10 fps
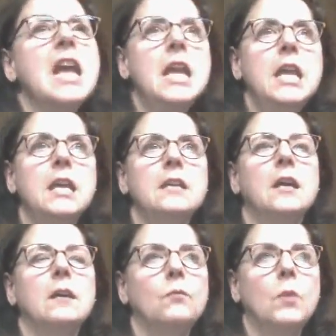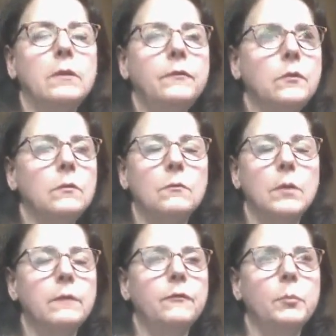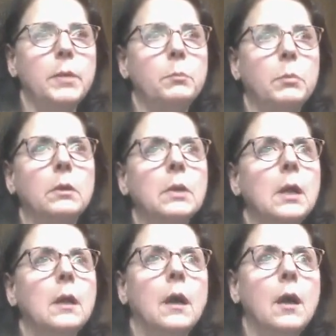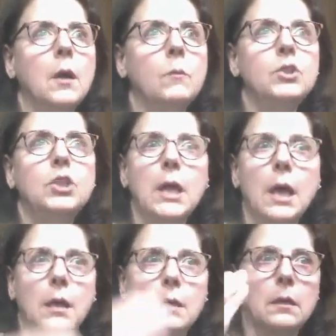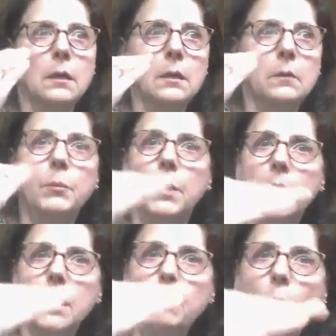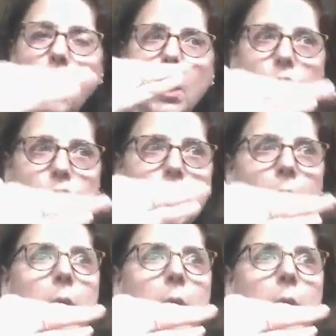and wonderful people. She had like a porch,